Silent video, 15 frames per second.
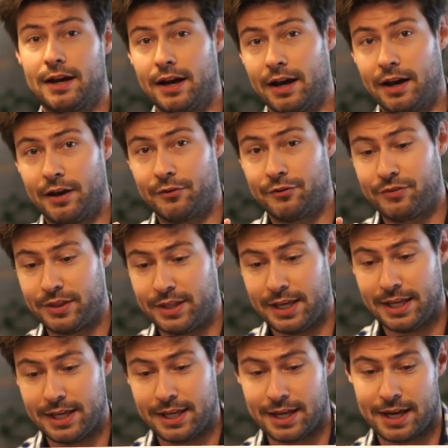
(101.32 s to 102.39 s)
of
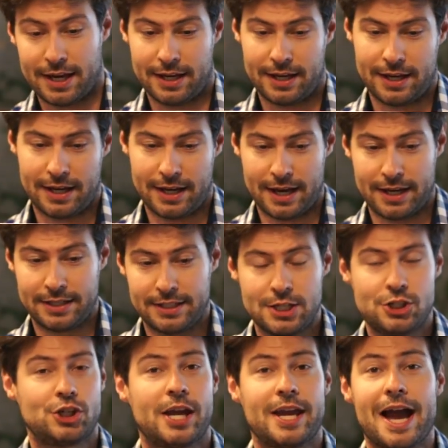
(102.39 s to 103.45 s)
the uh,
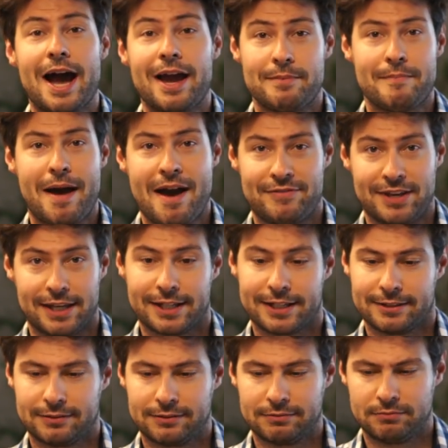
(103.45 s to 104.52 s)
DJI Mavic.
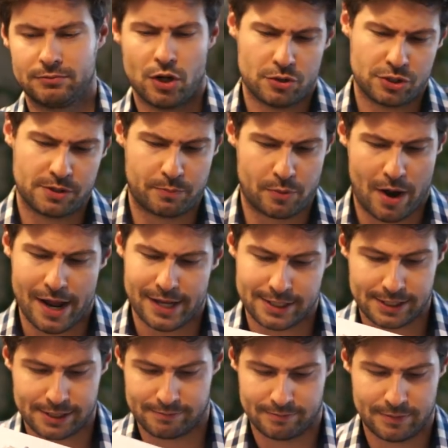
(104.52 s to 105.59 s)
No
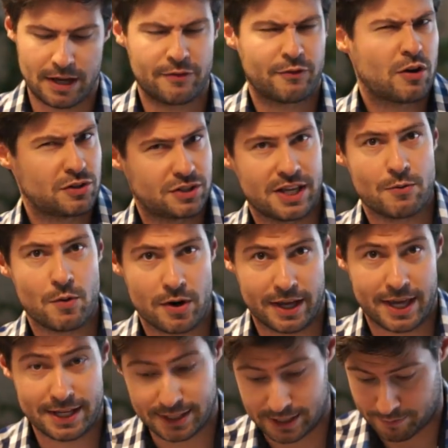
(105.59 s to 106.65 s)
surprise. Of course, they want to
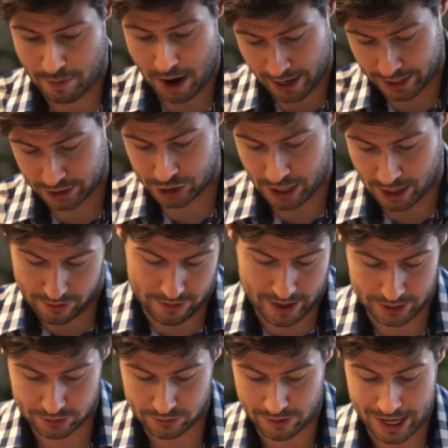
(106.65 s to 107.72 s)
get some market share
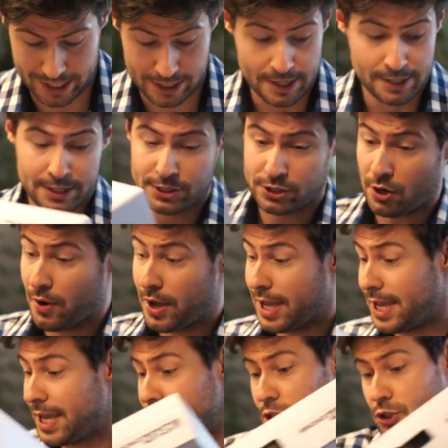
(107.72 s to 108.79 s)
thanks to that. So
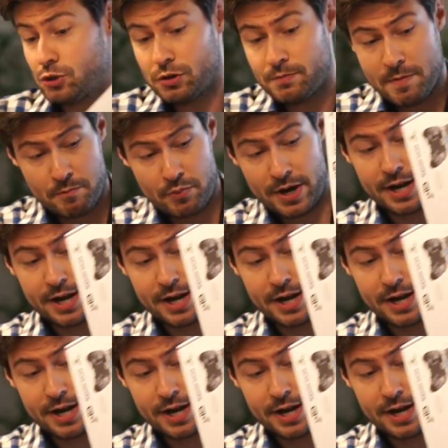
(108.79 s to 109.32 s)
it should be pretty